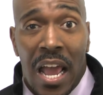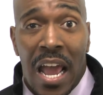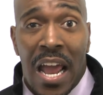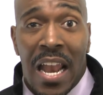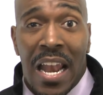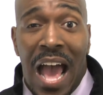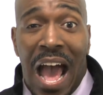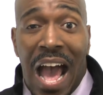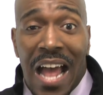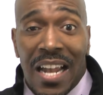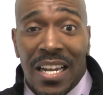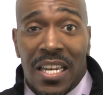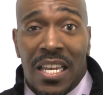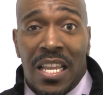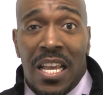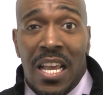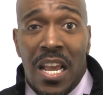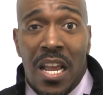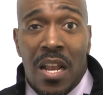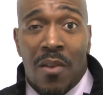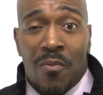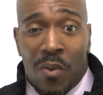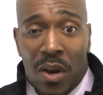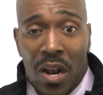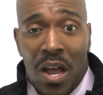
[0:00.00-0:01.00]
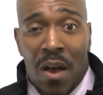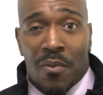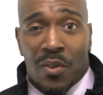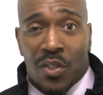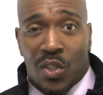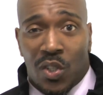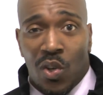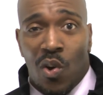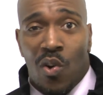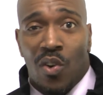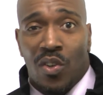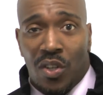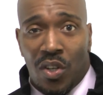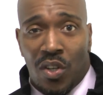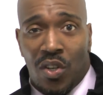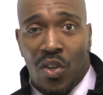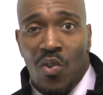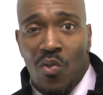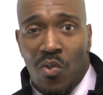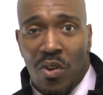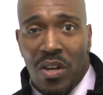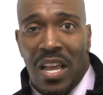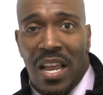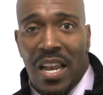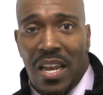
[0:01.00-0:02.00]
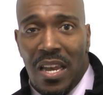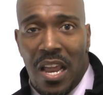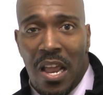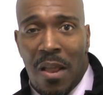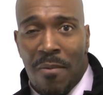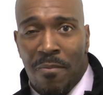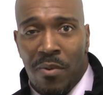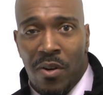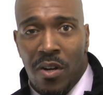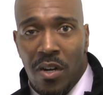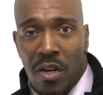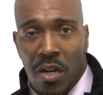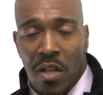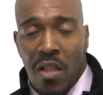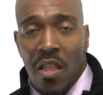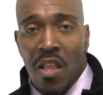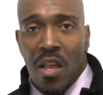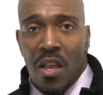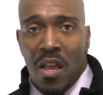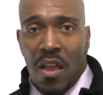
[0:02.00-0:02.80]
And I did what I was taught to do in that neighborhood.